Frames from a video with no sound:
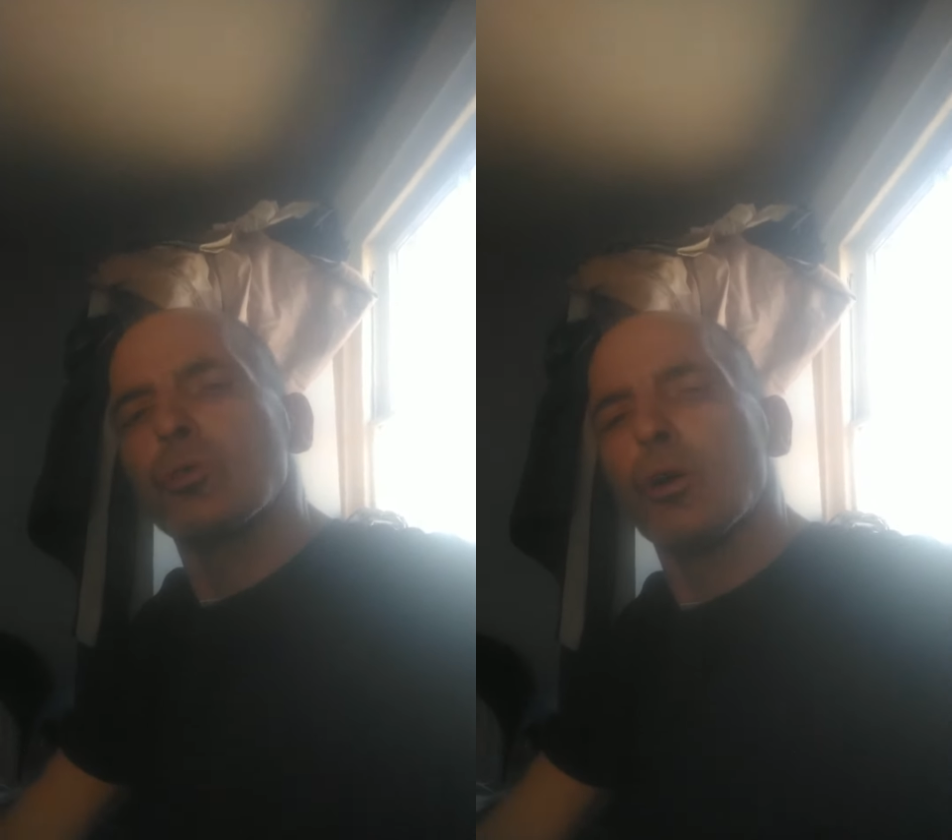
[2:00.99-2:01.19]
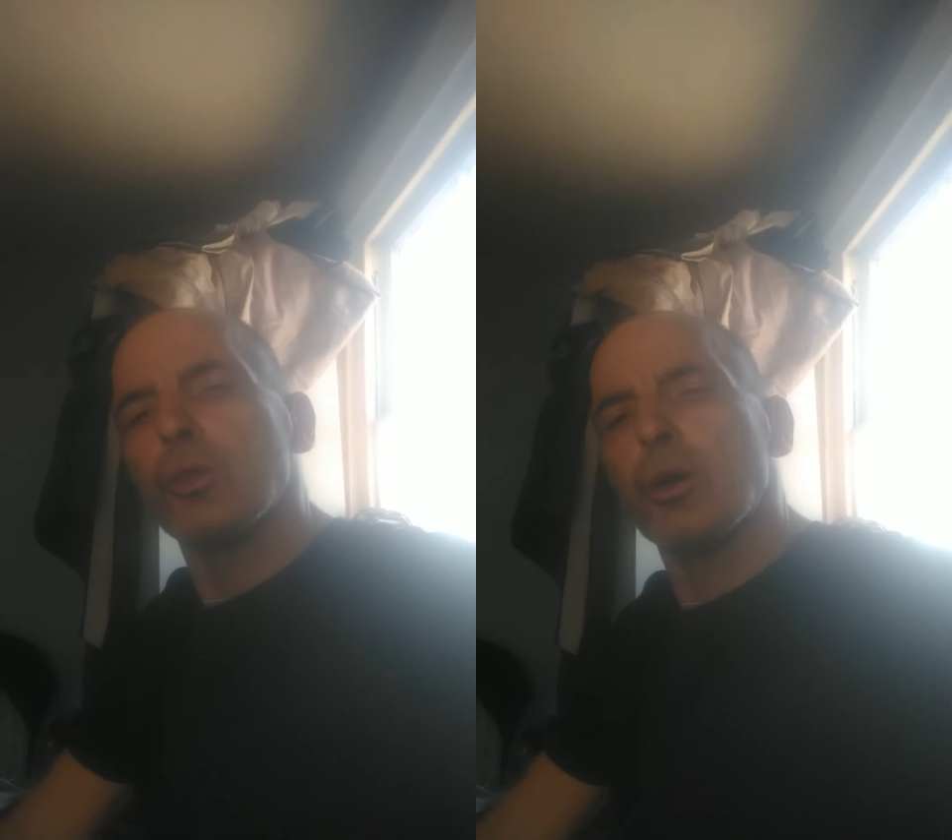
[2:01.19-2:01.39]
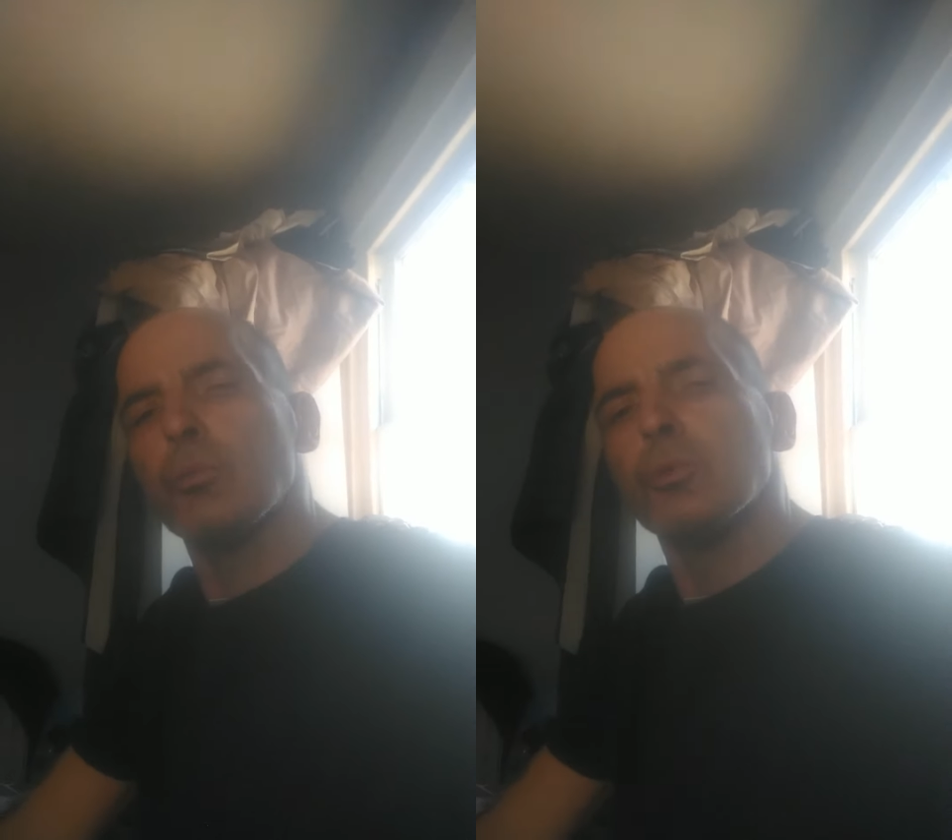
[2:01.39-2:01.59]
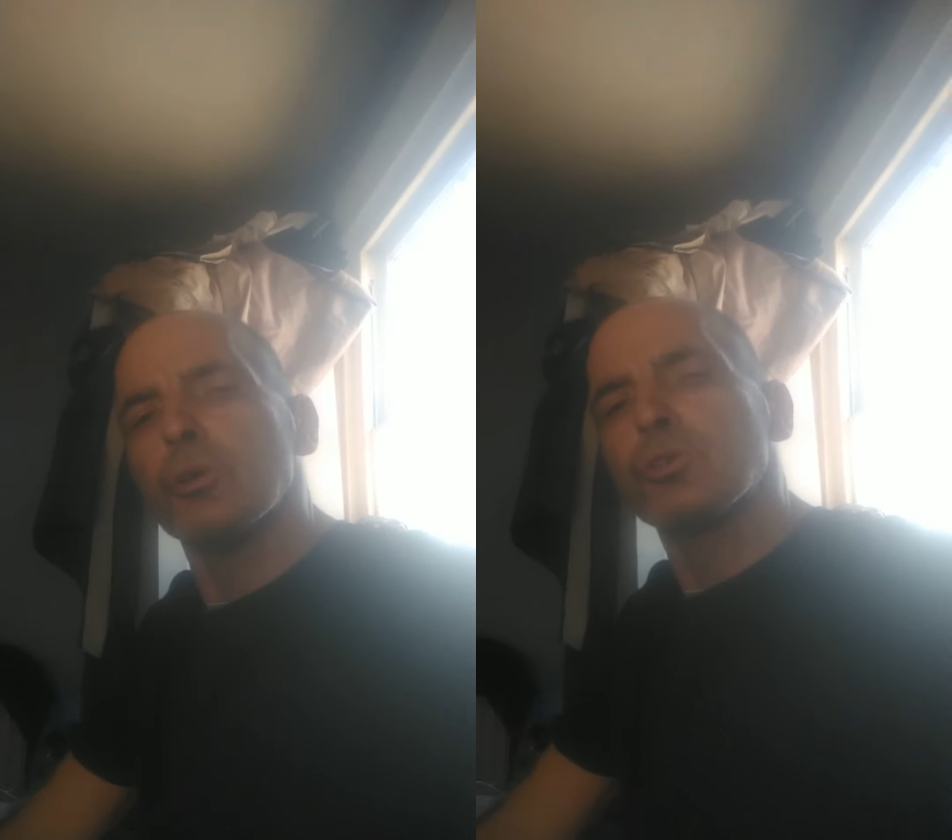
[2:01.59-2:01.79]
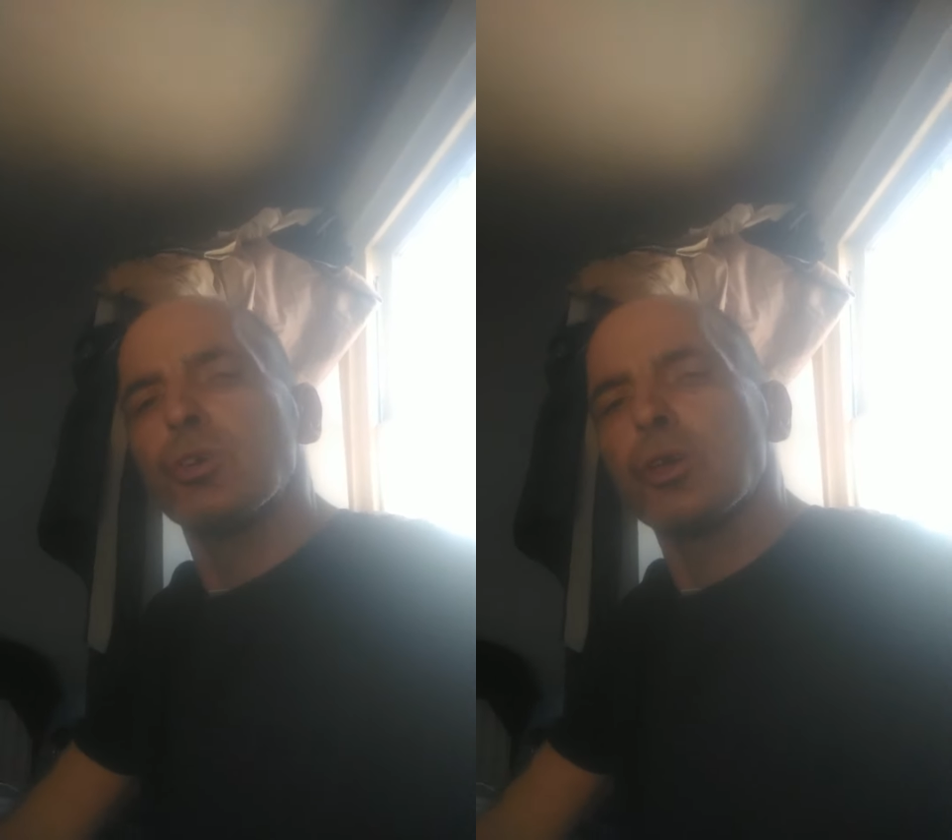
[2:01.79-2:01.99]
gone up.
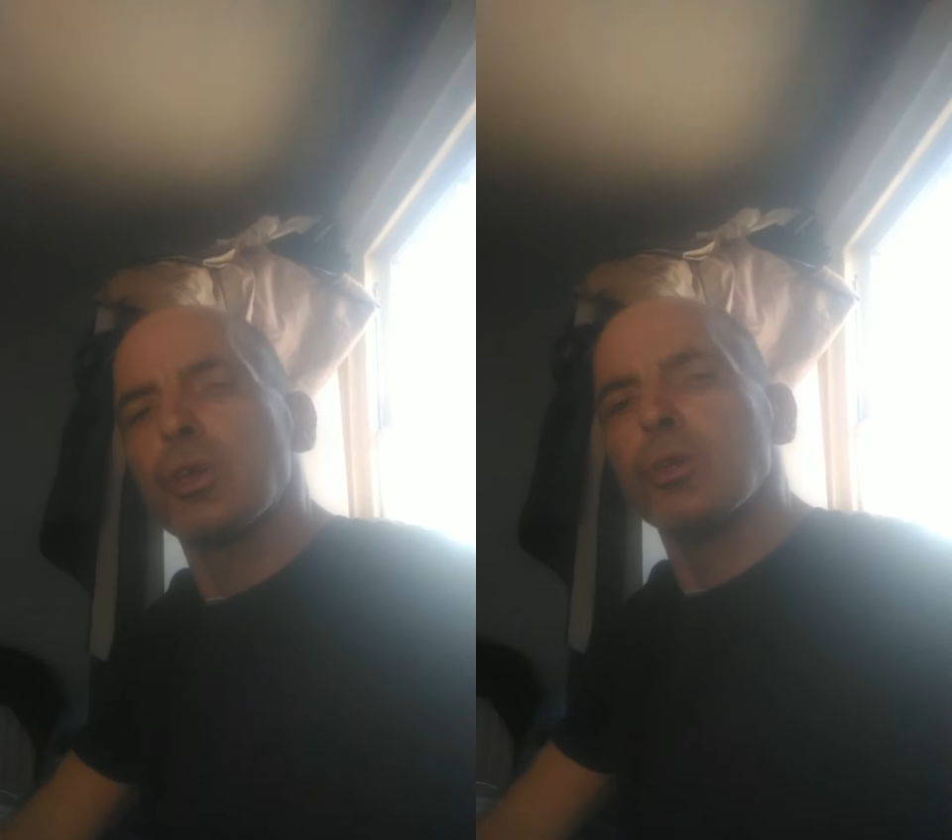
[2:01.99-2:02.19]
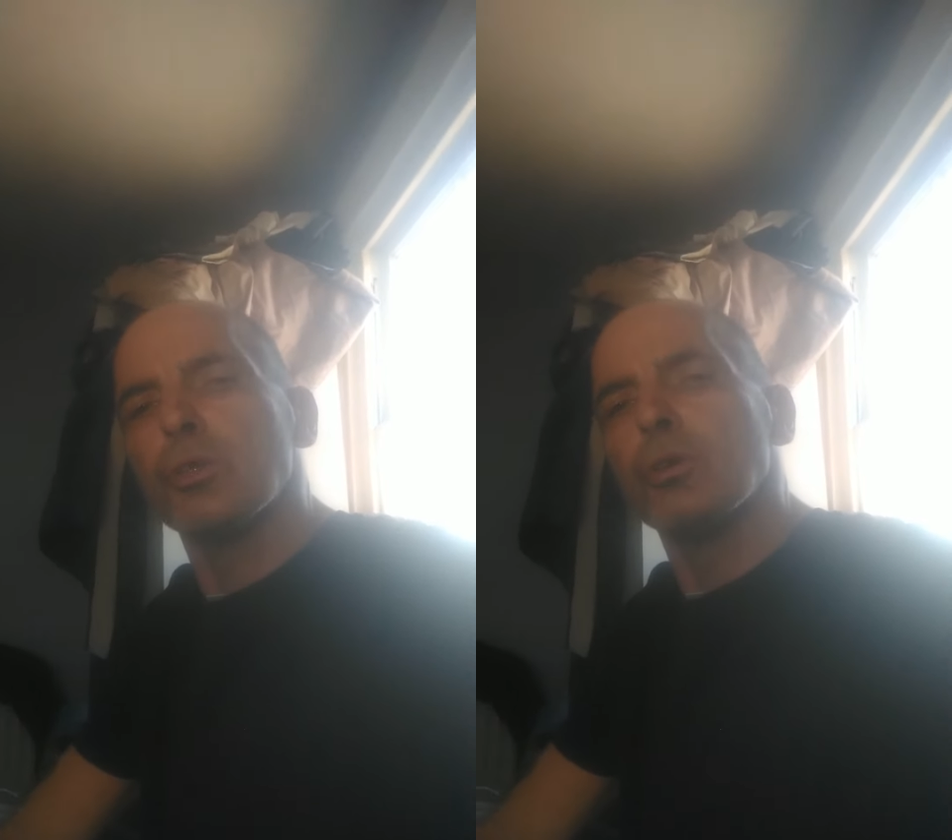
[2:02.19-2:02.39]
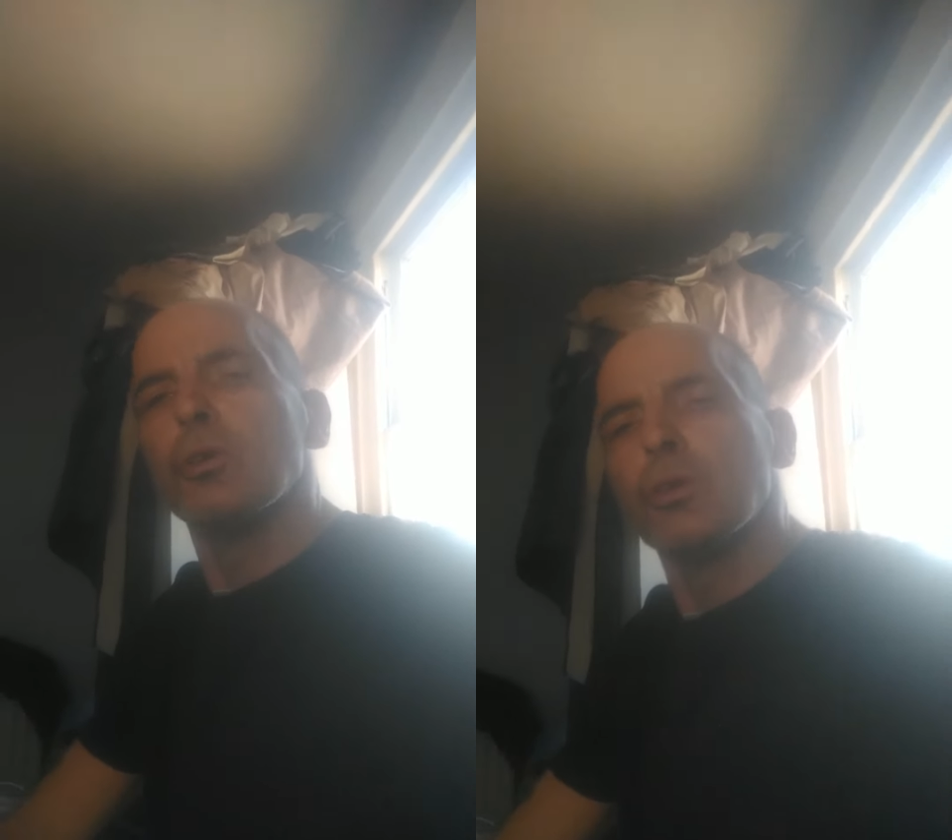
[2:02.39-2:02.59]
A chicken